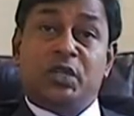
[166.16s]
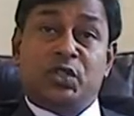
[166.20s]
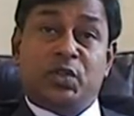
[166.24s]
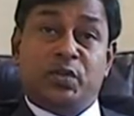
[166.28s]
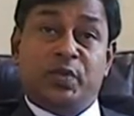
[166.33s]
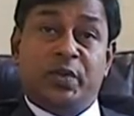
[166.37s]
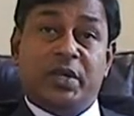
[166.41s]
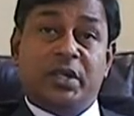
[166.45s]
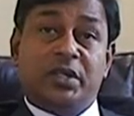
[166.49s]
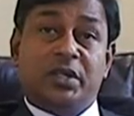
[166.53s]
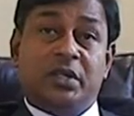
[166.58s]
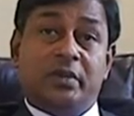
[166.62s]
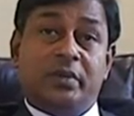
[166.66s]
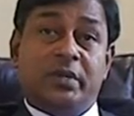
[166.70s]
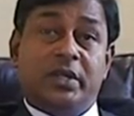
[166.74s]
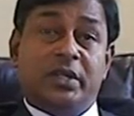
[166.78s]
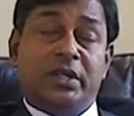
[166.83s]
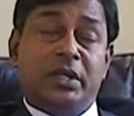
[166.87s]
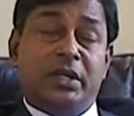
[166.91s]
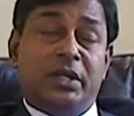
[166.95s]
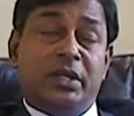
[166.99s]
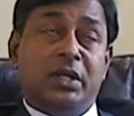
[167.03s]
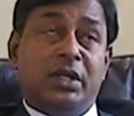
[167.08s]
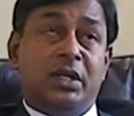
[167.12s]
aspect of the
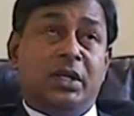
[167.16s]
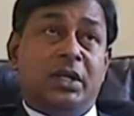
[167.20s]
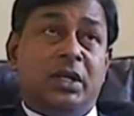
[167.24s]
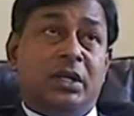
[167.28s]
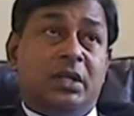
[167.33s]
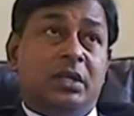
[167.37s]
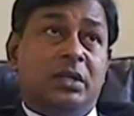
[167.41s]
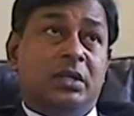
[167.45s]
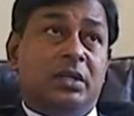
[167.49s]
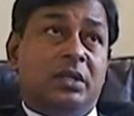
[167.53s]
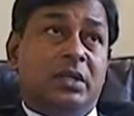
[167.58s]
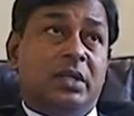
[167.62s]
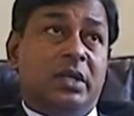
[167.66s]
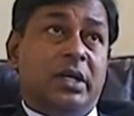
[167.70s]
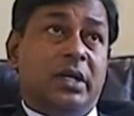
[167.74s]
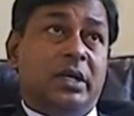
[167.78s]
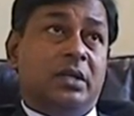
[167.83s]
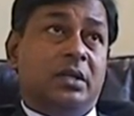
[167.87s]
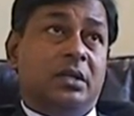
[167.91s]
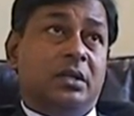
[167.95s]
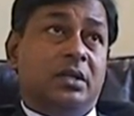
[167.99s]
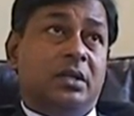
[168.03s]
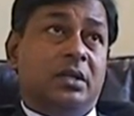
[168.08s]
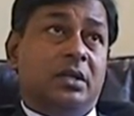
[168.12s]
thing,
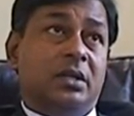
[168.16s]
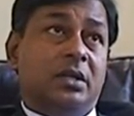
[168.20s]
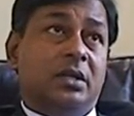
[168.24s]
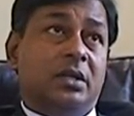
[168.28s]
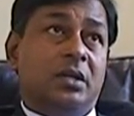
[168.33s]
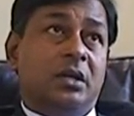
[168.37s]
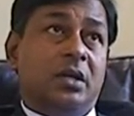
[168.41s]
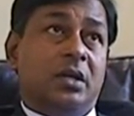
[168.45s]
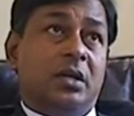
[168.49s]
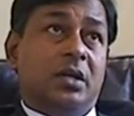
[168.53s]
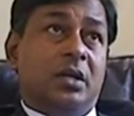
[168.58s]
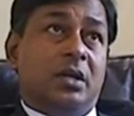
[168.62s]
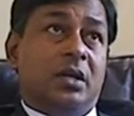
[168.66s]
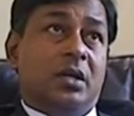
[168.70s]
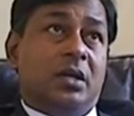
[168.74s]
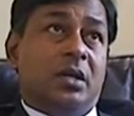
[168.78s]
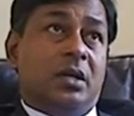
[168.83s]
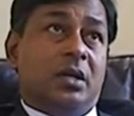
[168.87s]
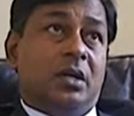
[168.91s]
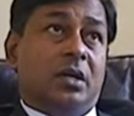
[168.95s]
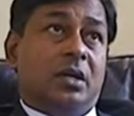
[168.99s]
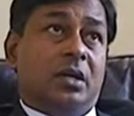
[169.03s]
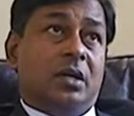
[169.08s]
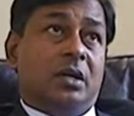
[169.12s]
that
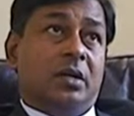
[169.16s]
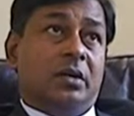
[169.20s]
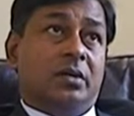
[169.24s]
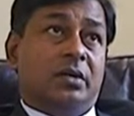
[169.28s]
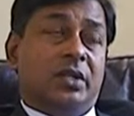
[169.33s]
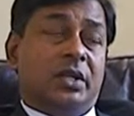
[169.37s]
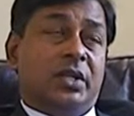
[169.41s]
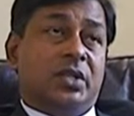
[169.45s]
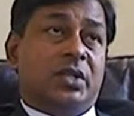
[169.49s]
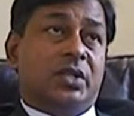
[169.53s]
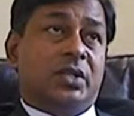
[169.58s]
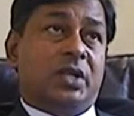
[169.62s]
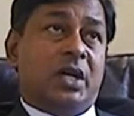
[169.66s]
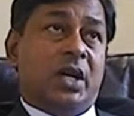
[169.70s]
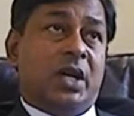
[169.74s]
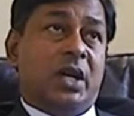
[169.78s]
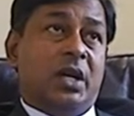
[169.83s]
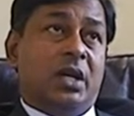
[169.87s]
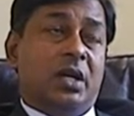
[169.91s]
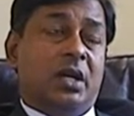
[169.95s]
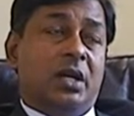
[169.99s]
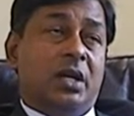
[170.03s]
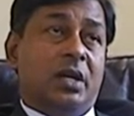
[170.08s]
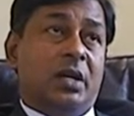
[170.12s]

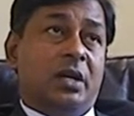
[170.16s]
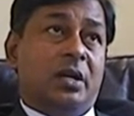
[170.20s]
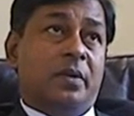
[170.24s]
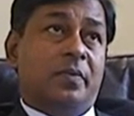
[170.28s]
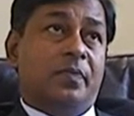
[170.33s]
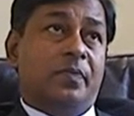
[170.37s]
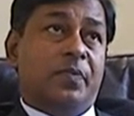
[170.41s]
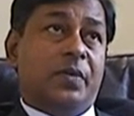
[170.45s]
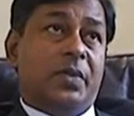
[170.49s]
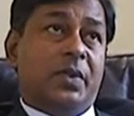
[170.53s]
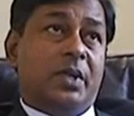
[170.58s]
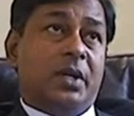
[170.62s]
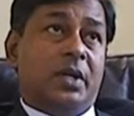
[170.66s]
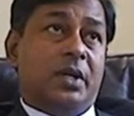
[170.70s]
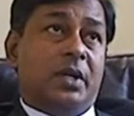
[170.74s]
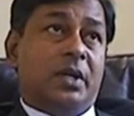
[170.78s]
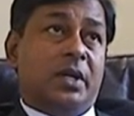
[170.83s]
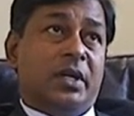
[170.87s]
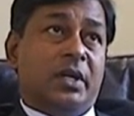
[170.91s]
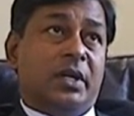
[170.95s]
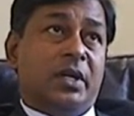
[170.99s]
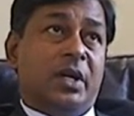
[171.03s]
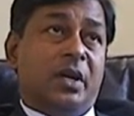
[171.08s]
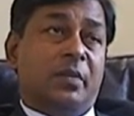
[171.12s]
textile
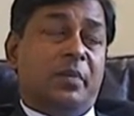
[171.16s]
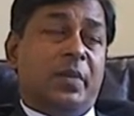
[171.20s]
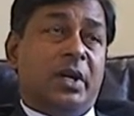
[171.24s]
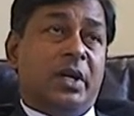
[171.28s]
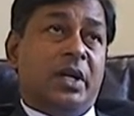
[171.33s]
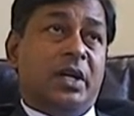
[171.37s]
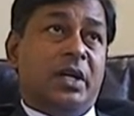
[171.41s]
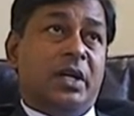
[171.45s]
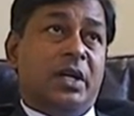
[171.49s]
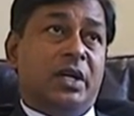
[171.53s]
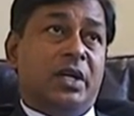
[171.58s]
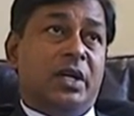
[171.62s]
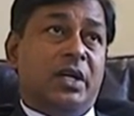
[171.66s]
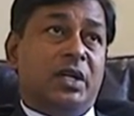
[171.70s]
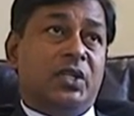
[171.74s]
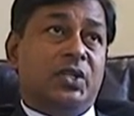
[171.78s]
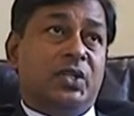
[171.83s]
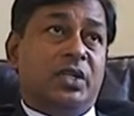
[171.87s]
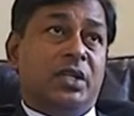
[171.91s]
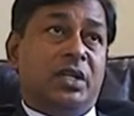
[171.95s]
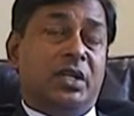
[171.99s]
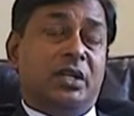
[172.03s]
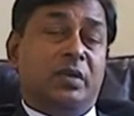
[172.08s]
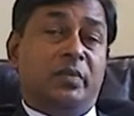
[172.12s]
and apparel
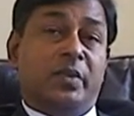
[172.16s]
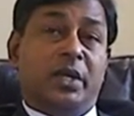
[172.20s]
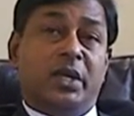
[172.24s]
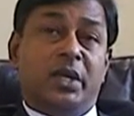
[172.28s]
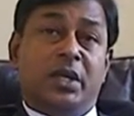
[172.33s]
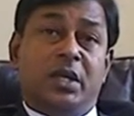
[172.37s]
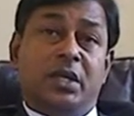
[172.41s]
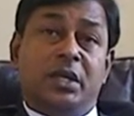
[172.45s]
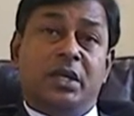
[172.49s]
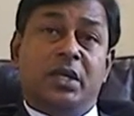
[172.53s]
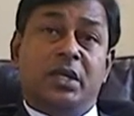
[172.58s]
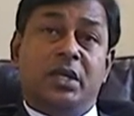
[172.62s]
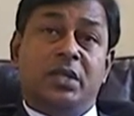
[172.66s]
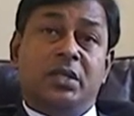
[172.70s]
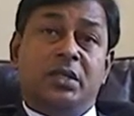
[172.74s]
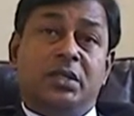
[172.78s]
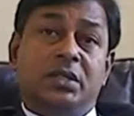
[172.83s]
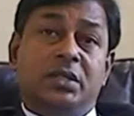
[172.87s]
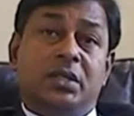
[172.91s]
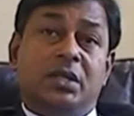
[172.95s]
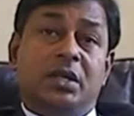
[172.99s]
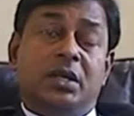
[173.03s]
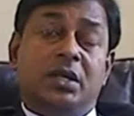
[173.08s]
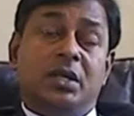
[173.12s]
industry in
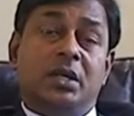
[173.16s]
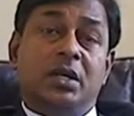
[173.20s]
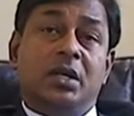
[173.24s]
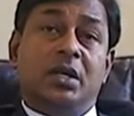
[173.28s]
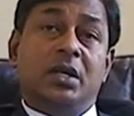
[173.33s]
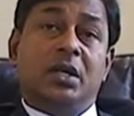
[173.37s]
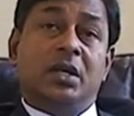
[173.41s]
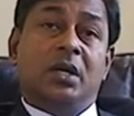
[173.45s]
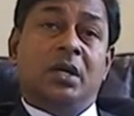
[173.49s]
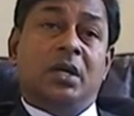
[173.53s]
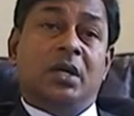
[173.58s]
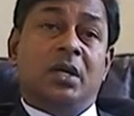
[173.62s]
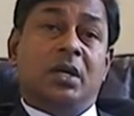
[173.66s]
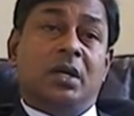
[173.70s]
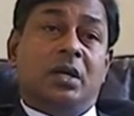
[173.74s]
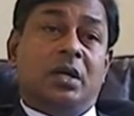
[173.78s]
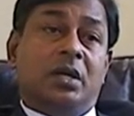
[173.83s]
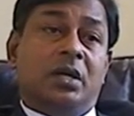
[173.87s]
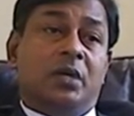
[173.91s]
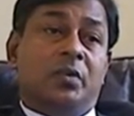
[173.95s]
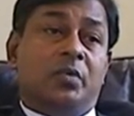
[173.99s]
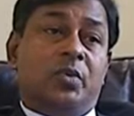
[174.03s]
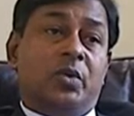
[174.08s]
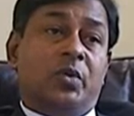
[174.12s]
Bangladesh
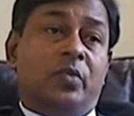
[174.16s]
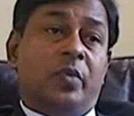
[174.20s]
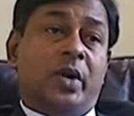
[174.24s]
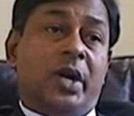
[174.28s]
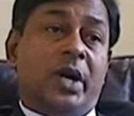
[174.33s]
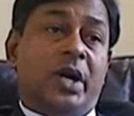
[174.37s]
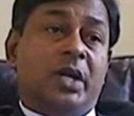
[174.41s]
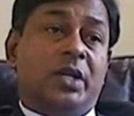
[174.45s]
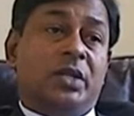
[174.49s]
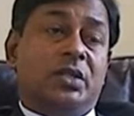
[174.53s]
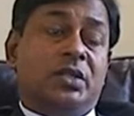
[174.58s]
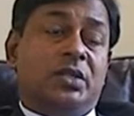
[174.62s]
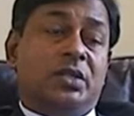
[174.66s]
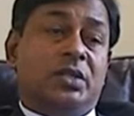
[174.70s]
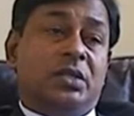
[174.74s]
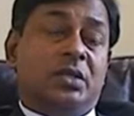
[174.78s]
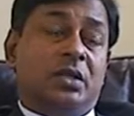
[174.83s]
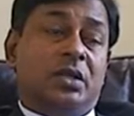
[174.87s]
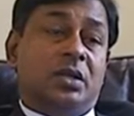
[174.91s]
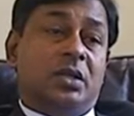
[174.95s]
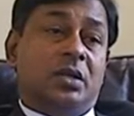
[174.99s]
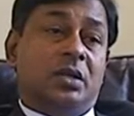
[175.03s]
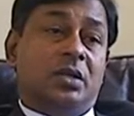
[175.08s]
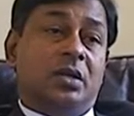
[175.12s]
provides
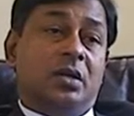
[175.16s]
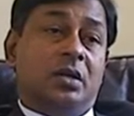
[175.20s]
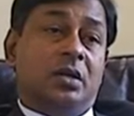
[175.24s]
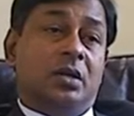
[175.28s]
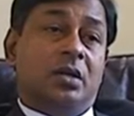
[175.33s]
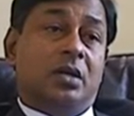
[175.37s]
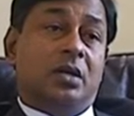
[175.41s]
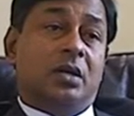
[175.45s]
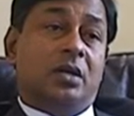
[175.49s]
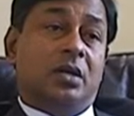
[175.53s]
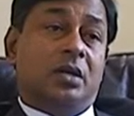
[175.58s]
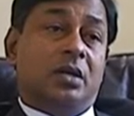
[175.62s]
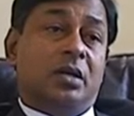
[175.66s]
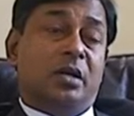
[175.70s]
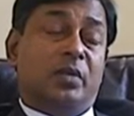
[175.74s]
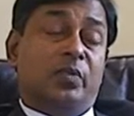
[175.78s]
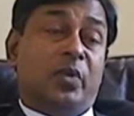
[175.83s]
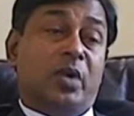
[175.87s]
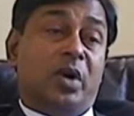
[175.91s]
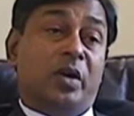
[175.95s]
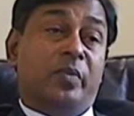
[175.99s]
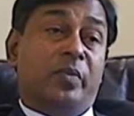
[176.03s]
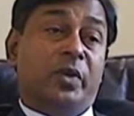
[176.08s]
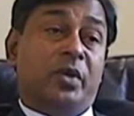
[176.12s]

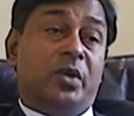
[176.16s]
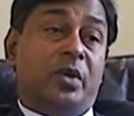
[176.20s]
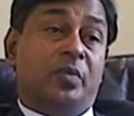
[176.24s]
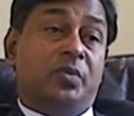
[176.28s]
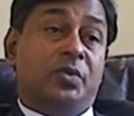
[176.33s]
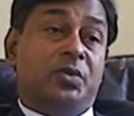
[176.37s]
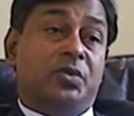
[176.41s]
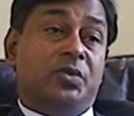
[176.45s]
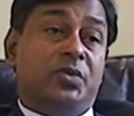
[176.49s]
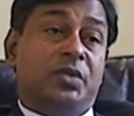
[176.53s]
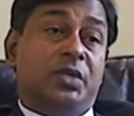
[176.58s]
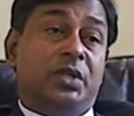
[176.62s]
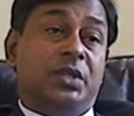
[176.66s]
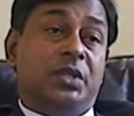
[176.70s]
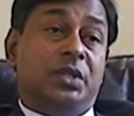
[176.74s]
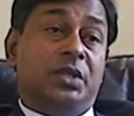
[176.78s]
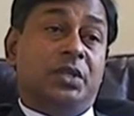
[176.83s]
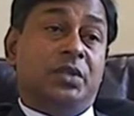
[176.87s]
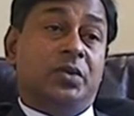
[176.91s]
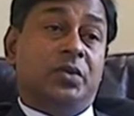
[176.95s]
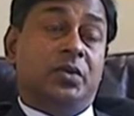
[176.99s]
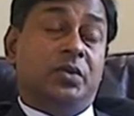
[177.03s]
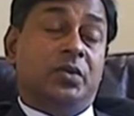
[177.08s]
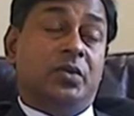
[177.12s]
employment
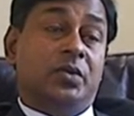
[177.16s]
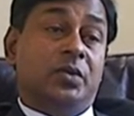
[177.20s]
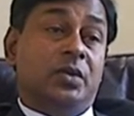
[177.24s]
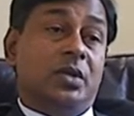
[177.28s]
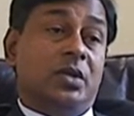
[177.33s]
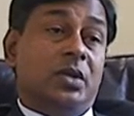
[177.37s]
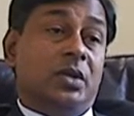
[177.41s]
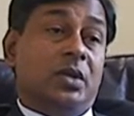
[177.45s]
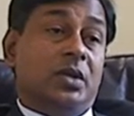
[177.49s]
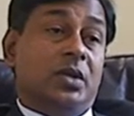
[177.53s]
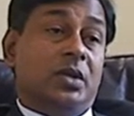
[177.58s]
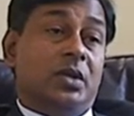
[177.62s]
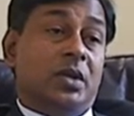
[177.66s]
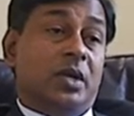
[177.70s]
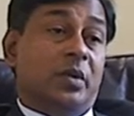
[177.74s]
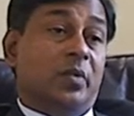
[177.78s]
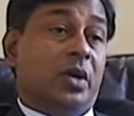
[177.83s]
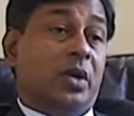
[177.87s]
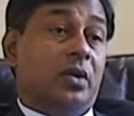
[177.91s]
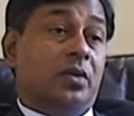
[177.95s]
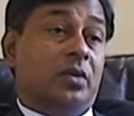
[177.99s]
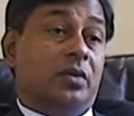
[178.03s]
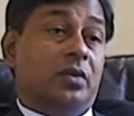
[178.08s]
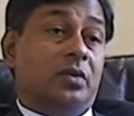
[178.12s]
opportunity to
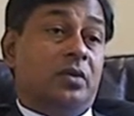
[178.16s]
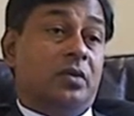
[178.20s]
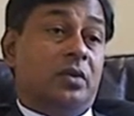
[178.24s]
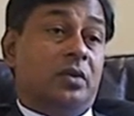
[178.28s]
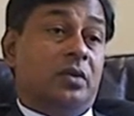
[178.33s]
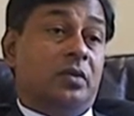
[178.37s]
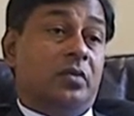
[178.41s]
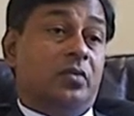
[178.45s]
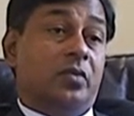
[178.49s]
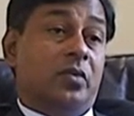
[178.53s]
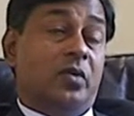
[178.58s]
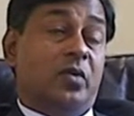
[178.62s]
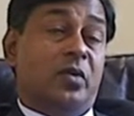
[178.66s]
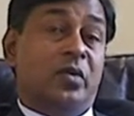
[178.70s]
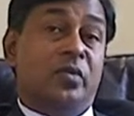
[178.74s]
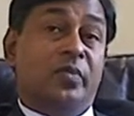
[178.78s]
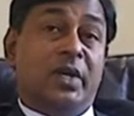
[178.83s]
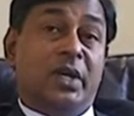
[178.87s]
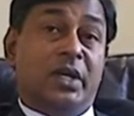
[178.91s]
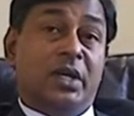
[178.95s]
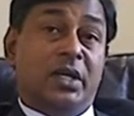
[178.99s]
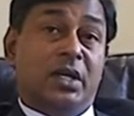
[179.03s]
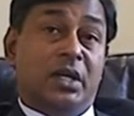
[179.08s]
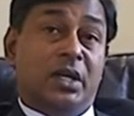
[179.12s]
about 4
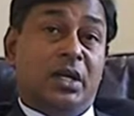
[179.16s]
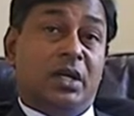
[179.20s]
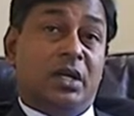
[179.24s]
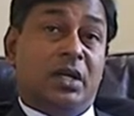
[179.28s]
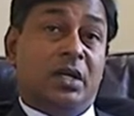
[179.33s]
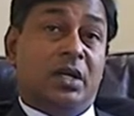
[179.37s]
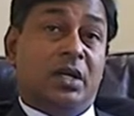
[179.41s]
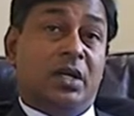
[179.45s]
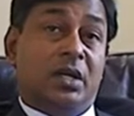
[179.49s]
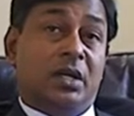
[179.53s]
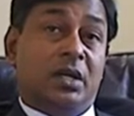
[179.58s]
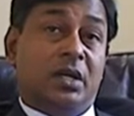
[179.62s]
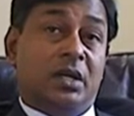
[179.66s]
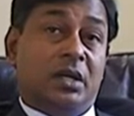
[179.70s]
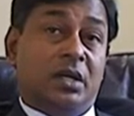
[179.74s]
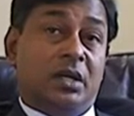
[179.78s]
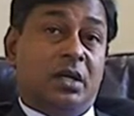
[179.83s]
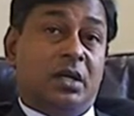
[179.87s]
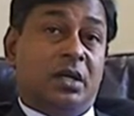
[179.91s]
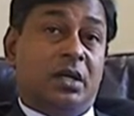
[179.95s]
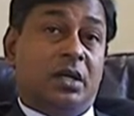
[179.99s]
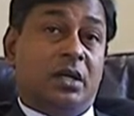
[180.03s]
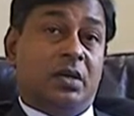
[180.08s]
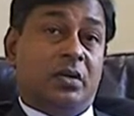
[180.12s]
million
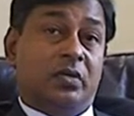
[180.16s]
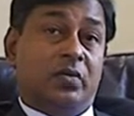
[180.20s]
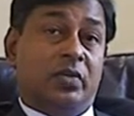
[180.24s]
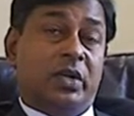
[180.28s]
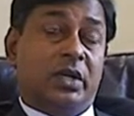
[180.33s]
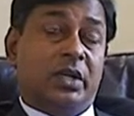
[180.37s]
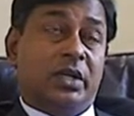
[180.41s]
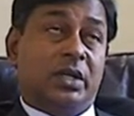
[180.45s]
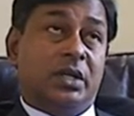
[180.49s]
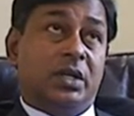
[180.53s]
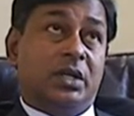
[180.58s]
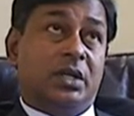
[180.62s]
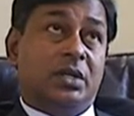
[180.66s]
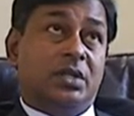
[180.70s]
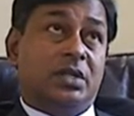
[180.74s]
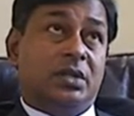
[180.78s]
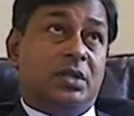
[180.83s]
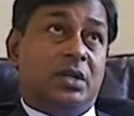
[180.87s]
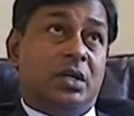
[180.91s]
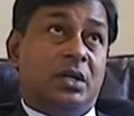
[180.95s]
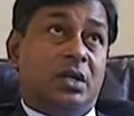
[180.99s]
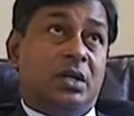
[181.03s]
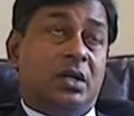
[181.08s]
workers,